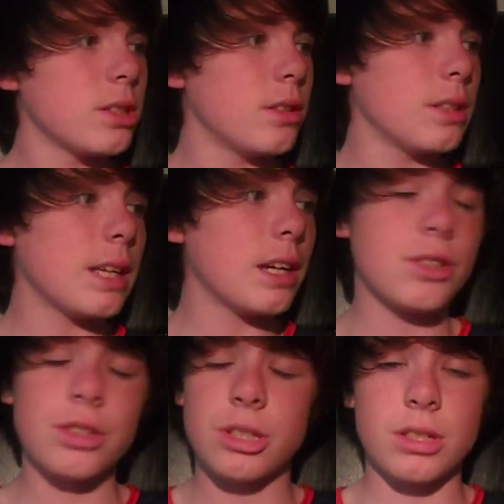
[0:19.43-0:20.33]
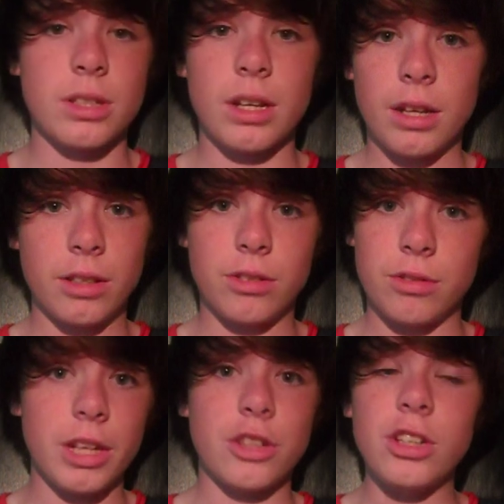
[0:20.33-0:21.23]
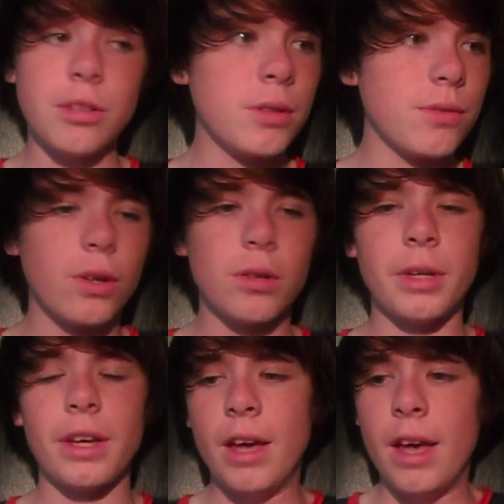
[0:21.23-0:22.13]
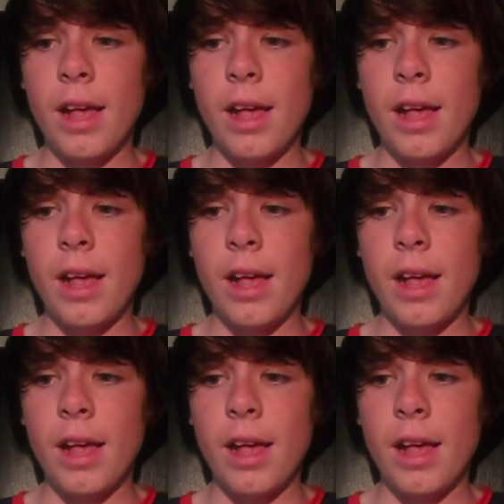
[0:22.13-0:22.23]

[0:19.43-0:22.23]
and that's just a great achievement for me.